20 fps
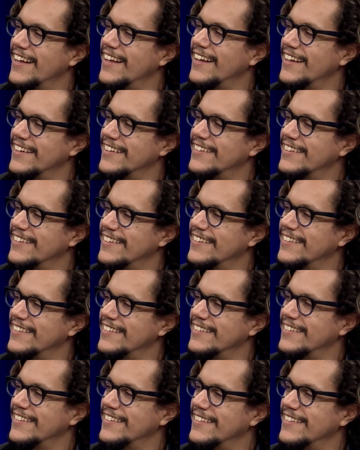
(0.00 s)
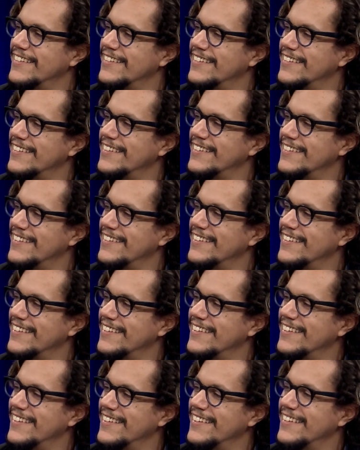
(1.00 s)

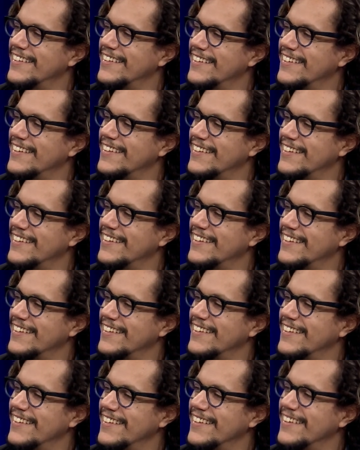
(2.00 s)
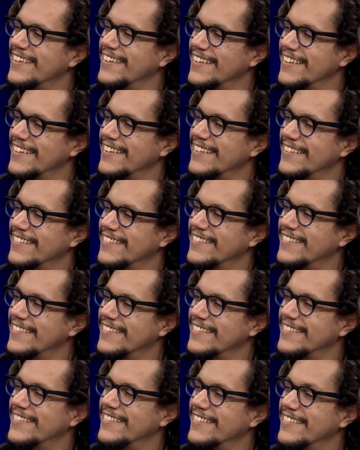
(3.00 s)

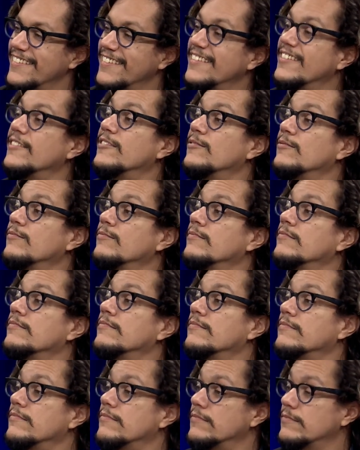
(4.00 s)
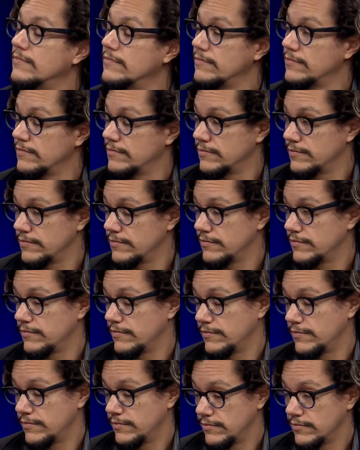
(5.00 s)

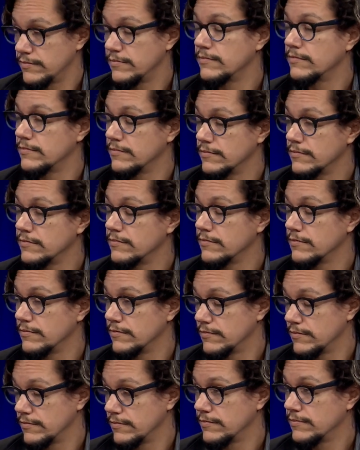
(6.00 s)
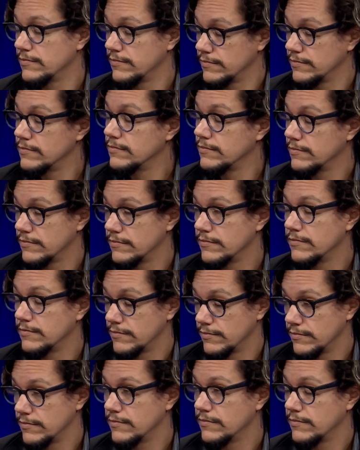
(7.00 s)
No words are spoken by the person on screen.